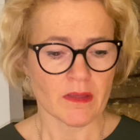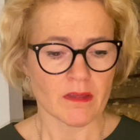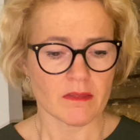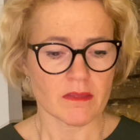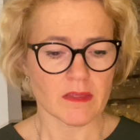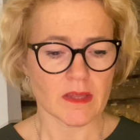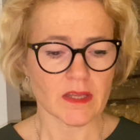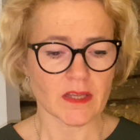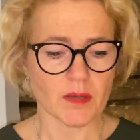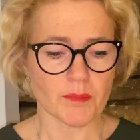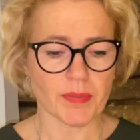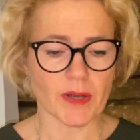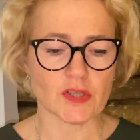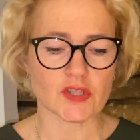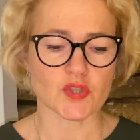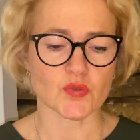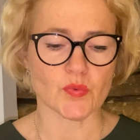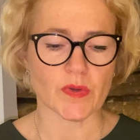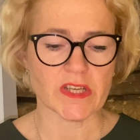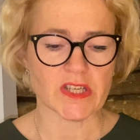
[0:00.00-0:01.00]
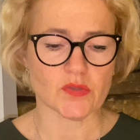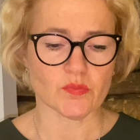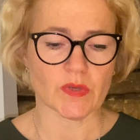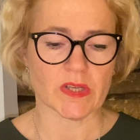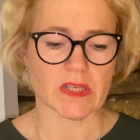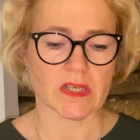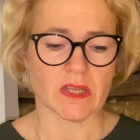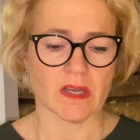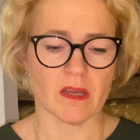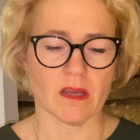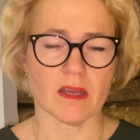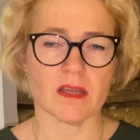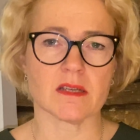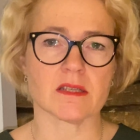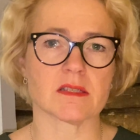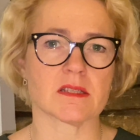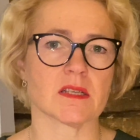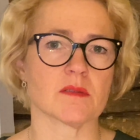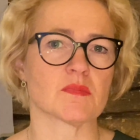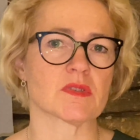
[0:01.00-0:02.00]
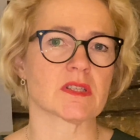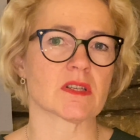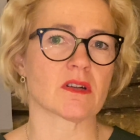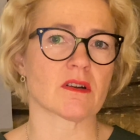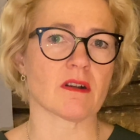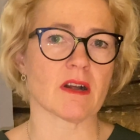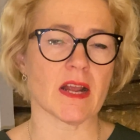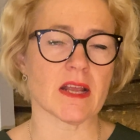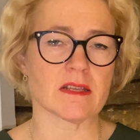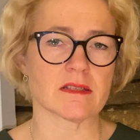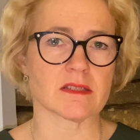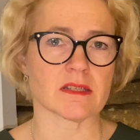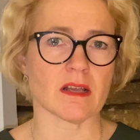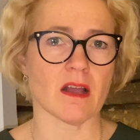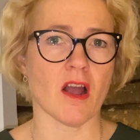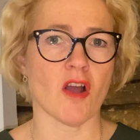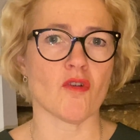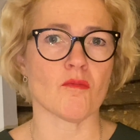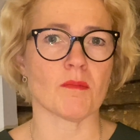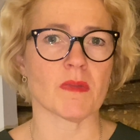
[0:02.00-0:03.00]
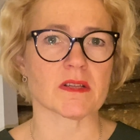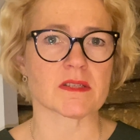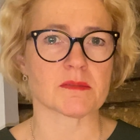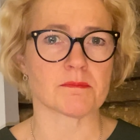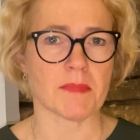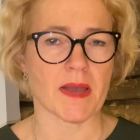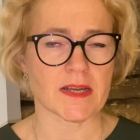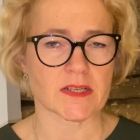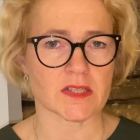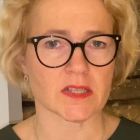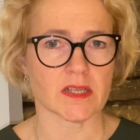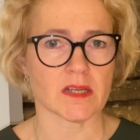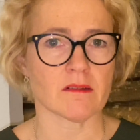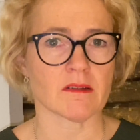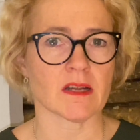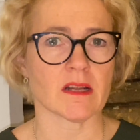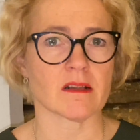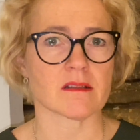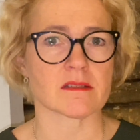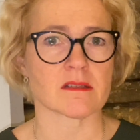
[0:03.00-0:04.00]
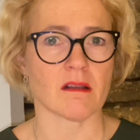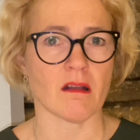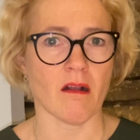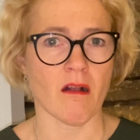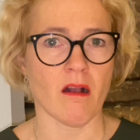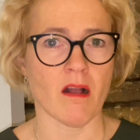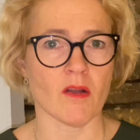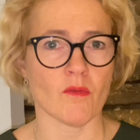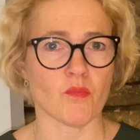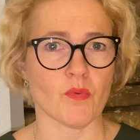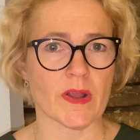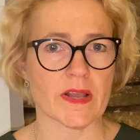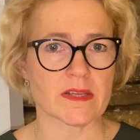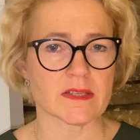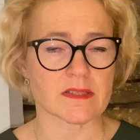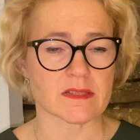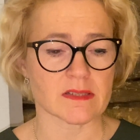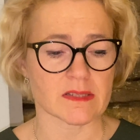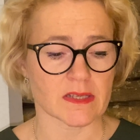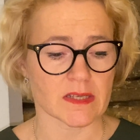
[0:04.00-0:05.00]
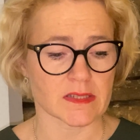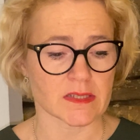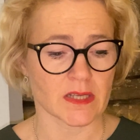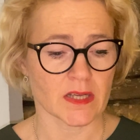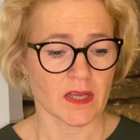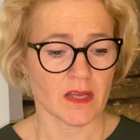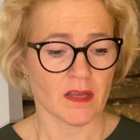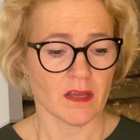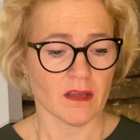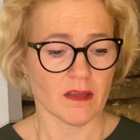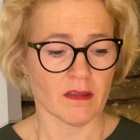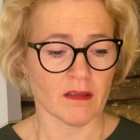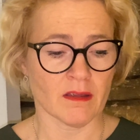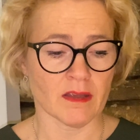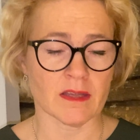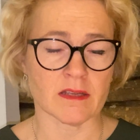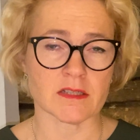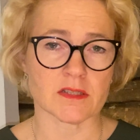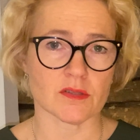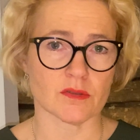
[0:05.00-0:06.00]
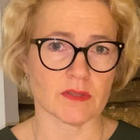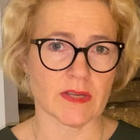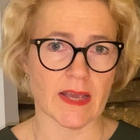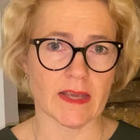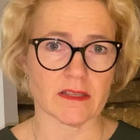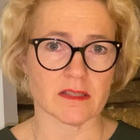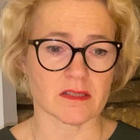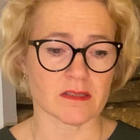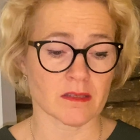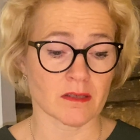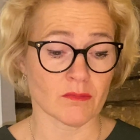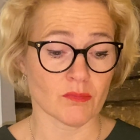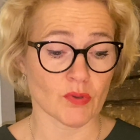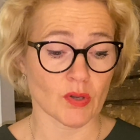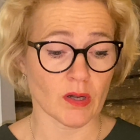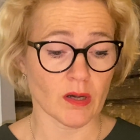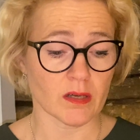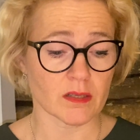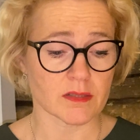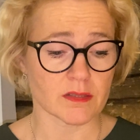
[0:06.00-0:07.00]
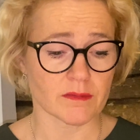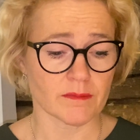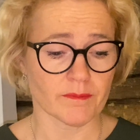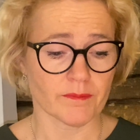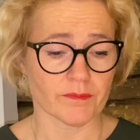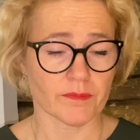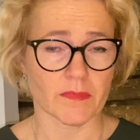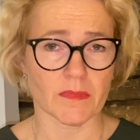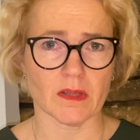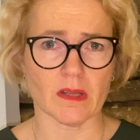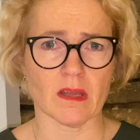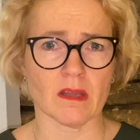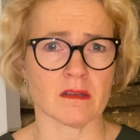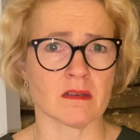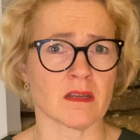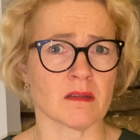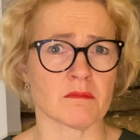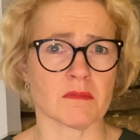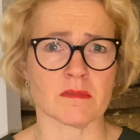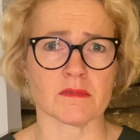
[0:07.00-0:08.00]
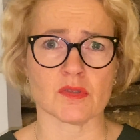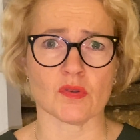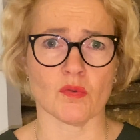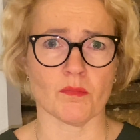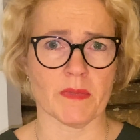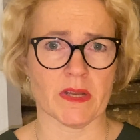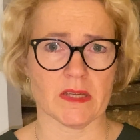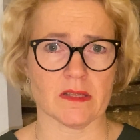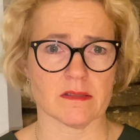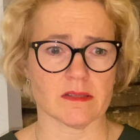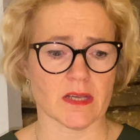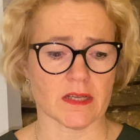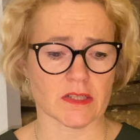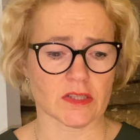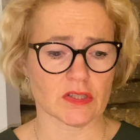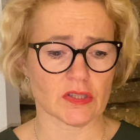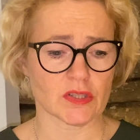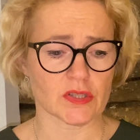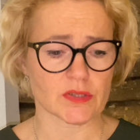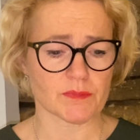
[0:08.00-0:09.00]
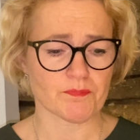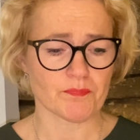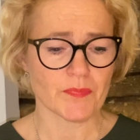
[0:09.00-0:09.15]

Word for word: Think about the win-win. It seems crazy how much materials are wasted uh, in today's world and in so many sectors.